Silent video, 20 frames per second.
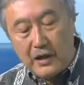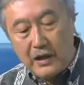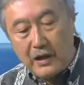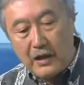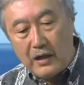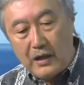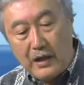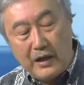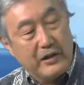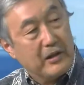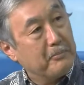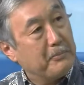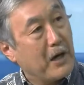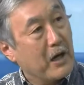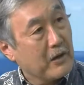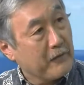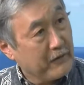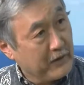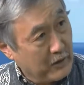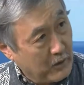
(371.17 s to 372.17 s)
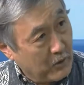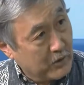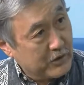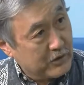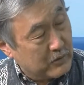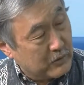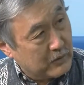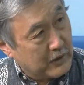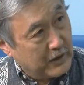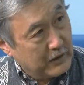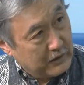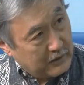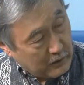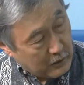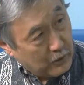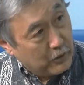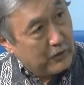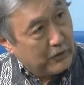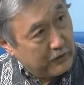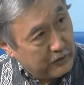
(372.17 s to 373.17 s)
uh, at the bottom of the ocean, right? Yes, the
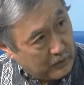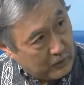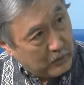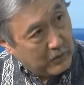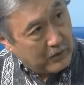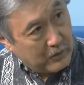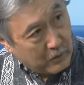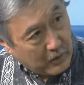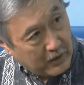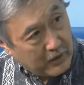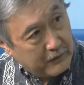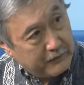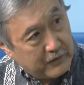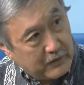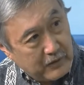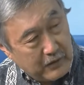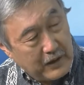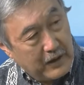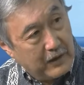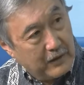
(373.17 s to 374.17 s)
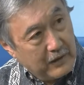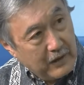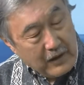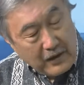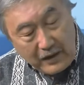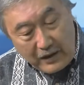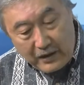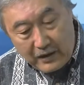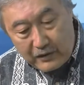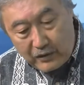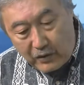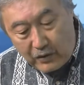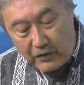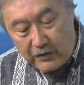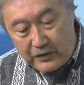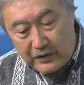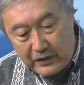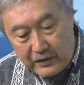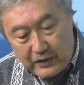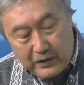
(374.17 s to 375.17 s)
earth yes. or whatever, yeah, and, and all
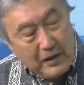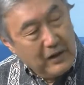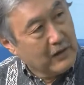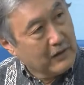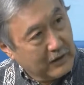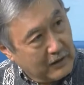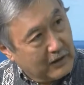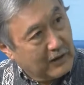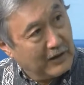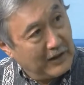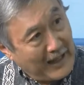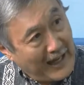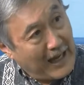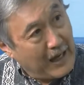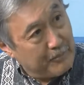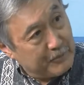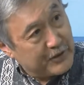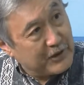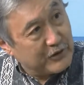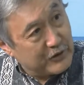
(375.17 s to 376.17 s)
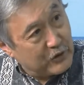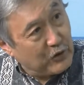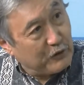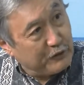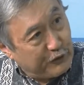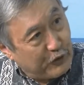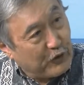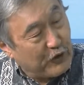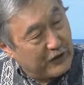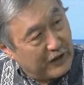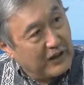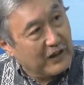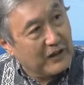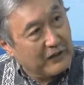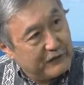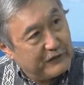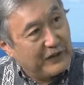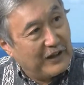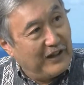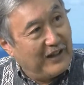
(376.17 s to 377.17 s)
the, the clams and so forth kind
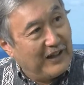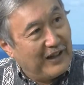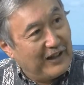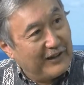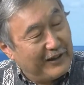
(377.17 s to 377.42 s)
of right.